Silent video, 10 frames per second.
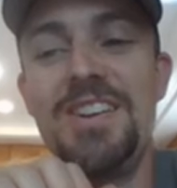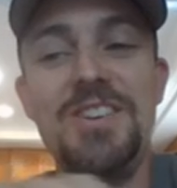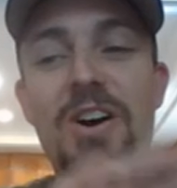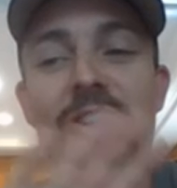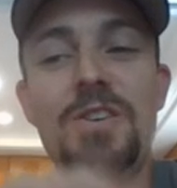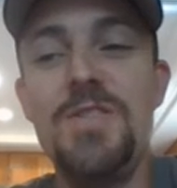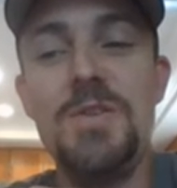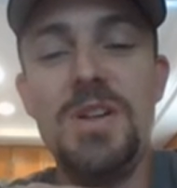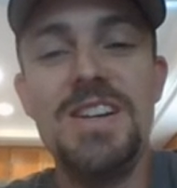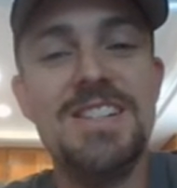it's all over the
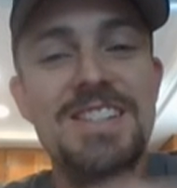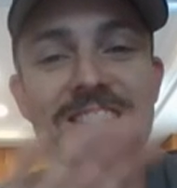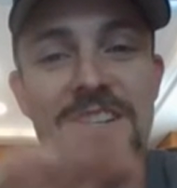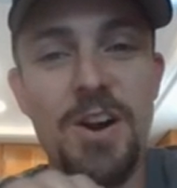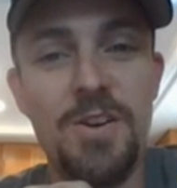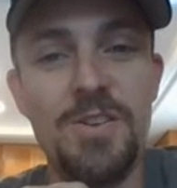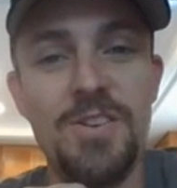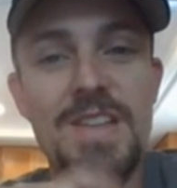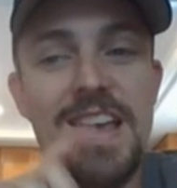place, it's eternal.